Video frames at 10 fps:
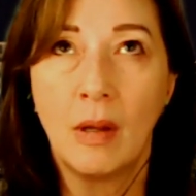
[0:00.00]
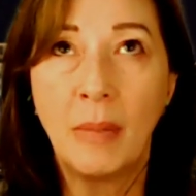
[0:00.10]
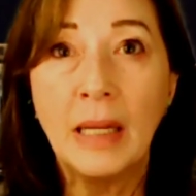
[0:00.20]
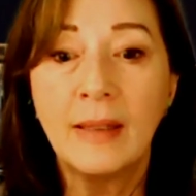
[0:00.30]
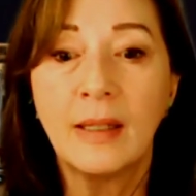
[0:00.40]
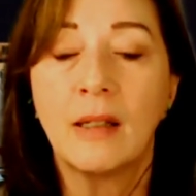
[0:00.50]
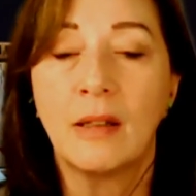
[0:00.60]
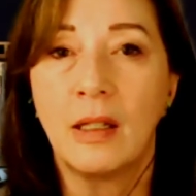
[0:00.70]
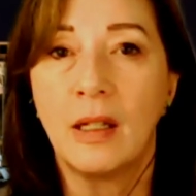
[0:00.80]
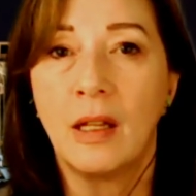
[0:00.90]

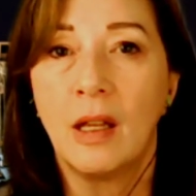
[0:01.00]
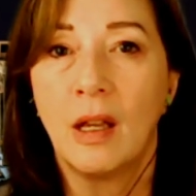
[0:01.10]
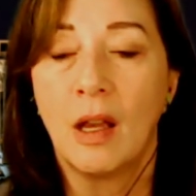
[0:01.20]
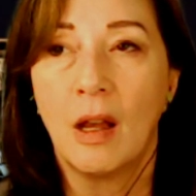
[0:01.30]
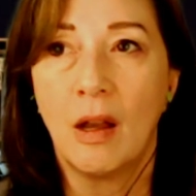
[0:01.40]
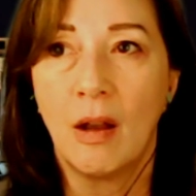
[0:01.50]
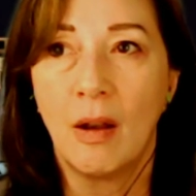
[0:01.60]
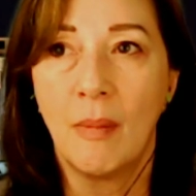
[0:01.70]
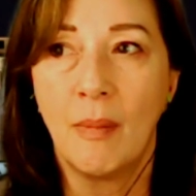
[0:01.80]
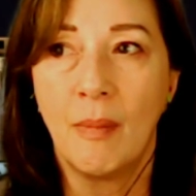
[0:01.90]
basically
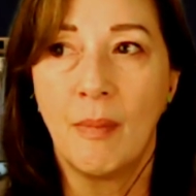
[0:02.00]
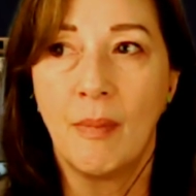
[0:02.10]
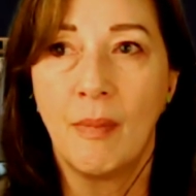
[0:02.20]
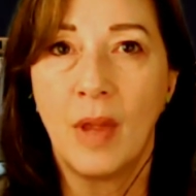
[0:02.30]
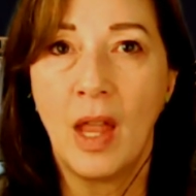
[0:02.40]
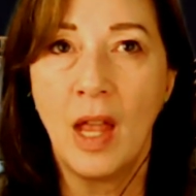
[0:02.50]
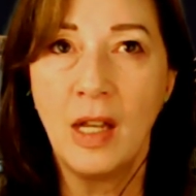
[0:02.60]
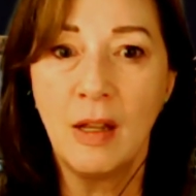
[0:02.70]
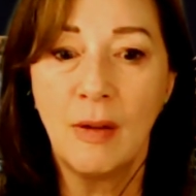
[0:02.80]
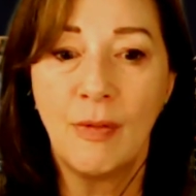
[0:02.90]
um,
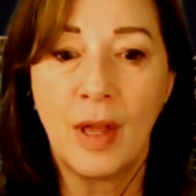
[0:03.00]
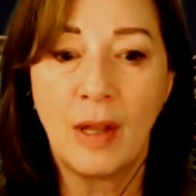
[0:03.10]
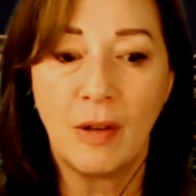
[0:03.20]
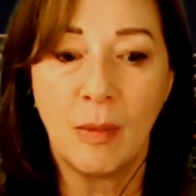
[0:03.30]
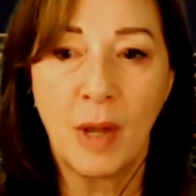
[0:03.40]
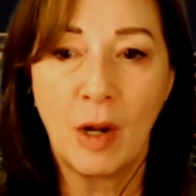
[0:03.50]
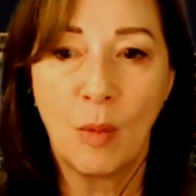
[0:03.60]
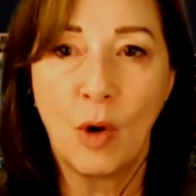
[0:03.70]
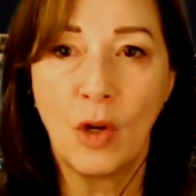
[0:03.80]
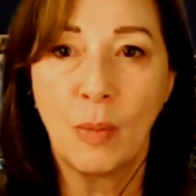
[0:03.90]
any event, no
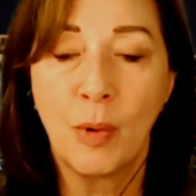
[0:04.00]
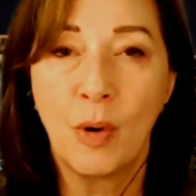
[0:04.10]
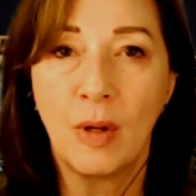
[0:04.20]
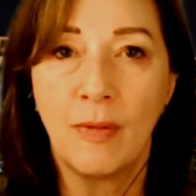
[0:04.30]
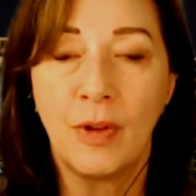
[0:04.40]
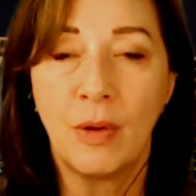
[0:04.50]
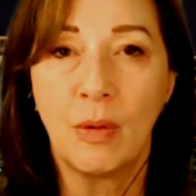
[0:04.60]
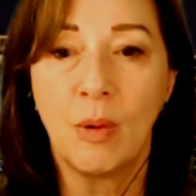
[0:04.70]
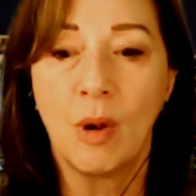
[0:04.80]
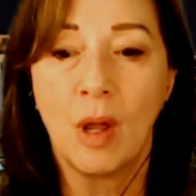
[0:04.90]
matter what your point of
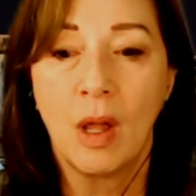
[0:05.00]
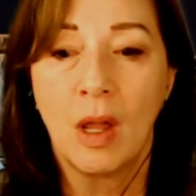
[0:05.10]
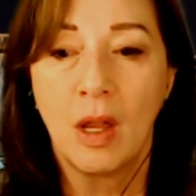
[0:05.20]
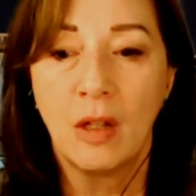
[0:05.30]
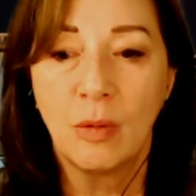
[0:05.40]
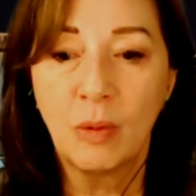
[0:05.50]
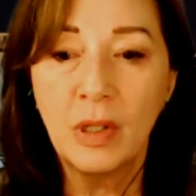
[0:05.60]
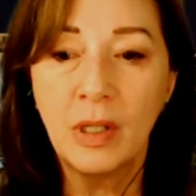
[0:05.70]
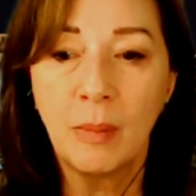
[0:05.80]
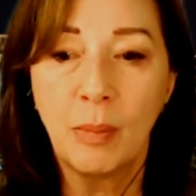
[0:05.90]
view, it's
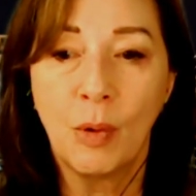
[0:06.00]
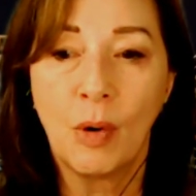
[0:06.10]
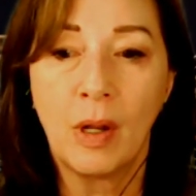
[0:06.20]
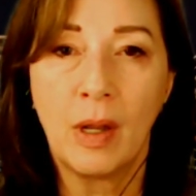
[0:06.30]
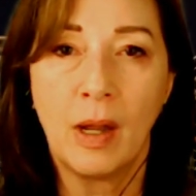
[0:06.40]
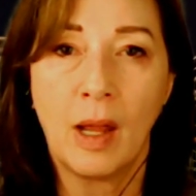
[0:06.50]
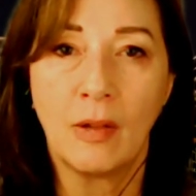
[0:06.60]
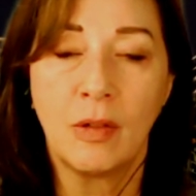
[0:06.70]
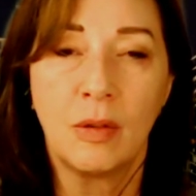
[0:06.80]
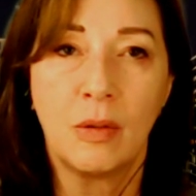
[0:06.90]
really important
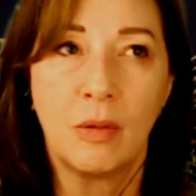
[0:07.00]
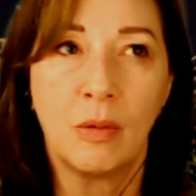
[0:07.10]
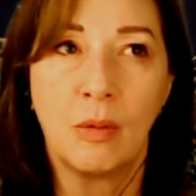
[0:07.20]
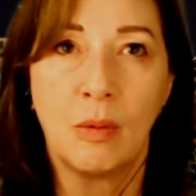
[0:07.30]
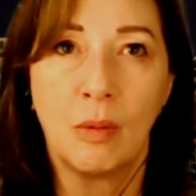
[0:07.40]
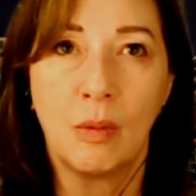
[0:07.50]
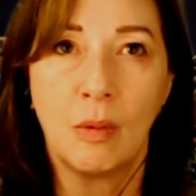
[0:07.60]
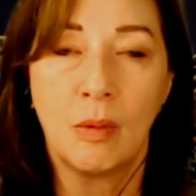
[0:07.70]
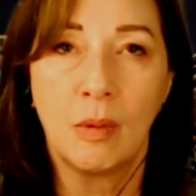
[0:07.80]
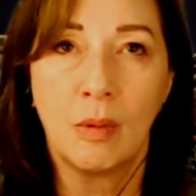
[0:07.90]
not to
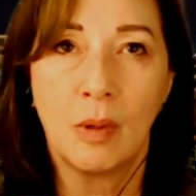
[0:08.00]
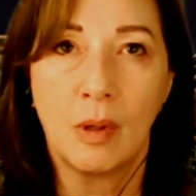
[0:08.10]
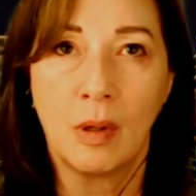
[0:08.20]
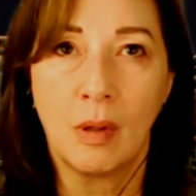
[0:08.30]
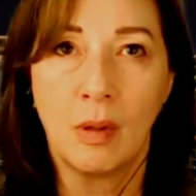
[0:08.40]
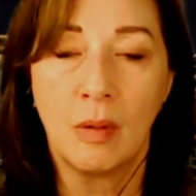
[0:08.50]
uh,